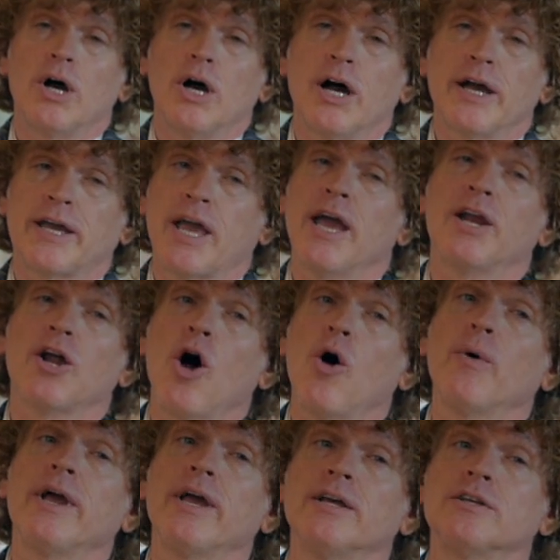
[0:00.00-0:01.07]
I can't
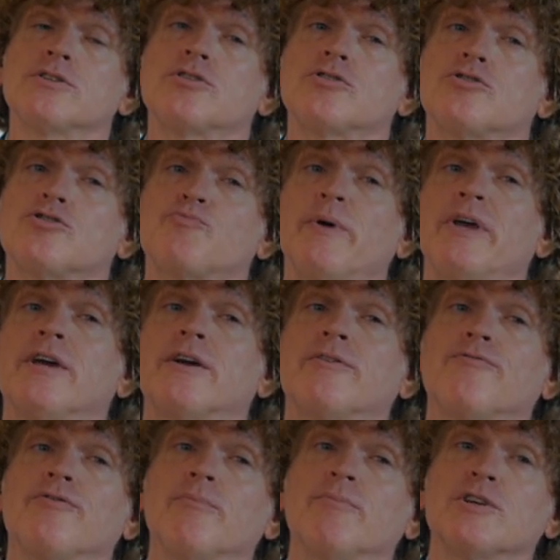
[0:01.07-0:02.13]
always speak
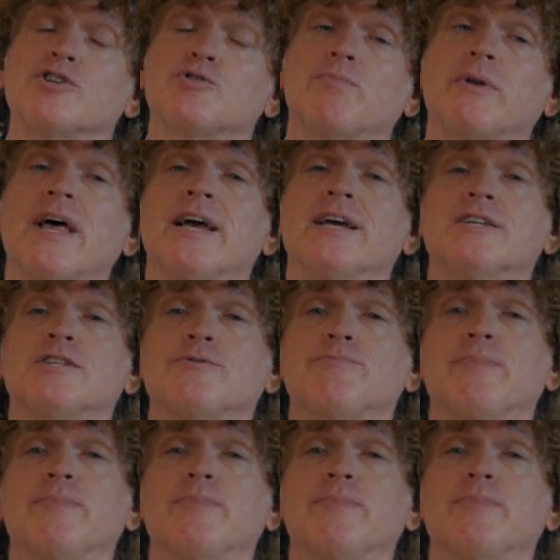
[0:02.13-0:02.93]
from this place